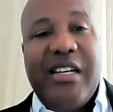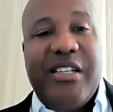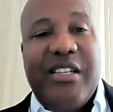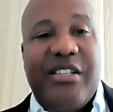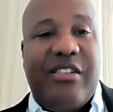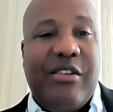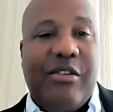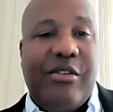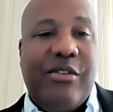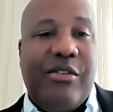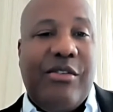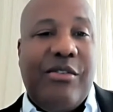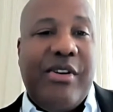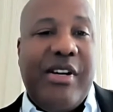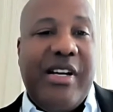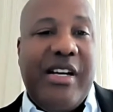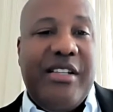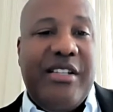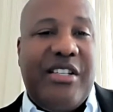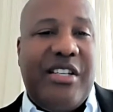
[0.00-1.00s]

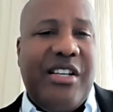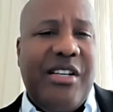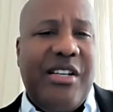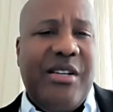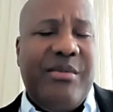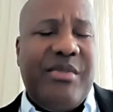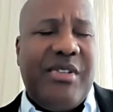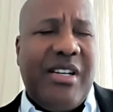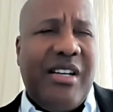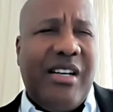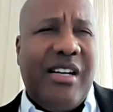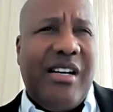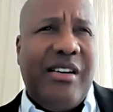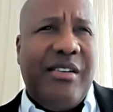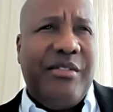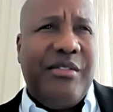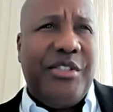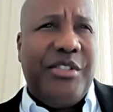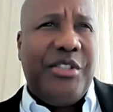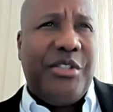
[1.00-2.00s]
So in terms
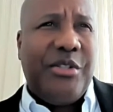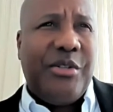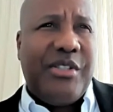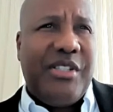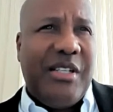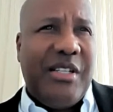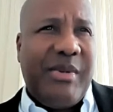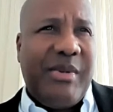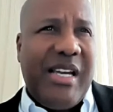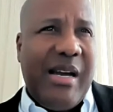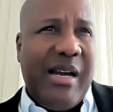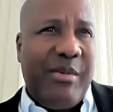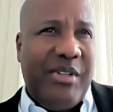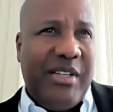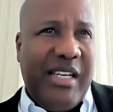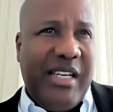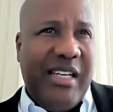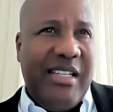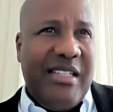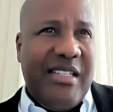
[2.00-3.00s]
of short-term
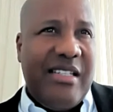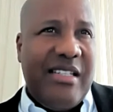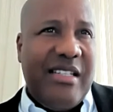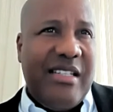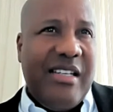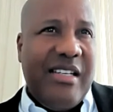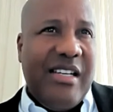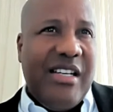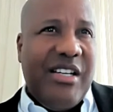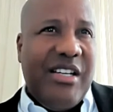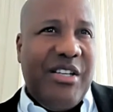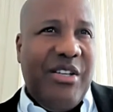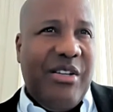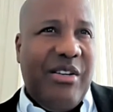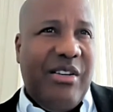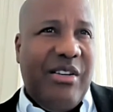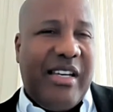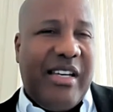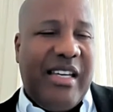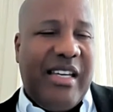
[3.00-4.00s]
capital gains,
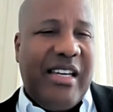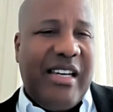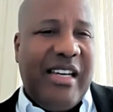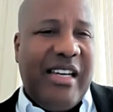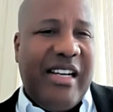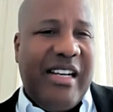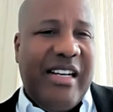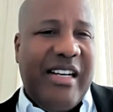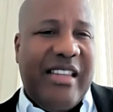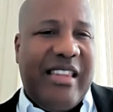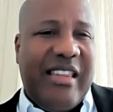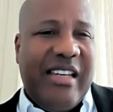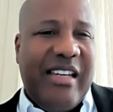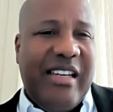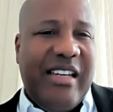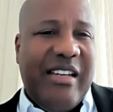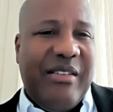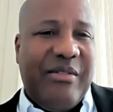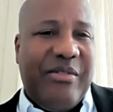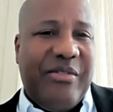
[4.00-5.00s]
you're looking at
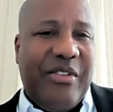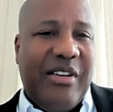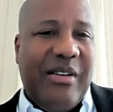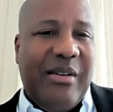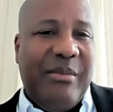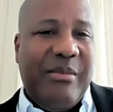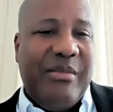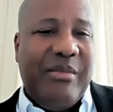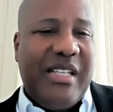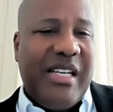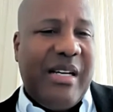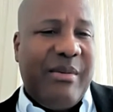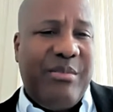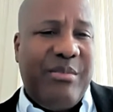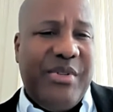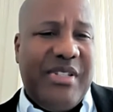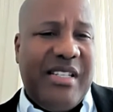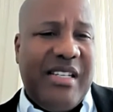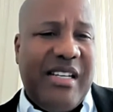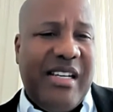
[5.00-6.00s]
anything from
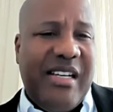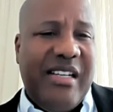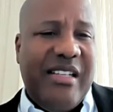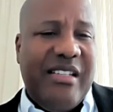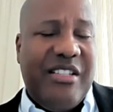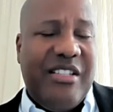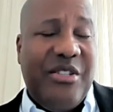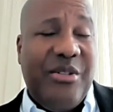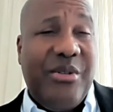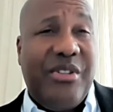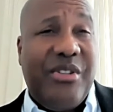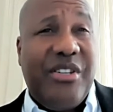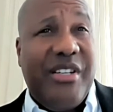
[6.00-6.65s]
10% to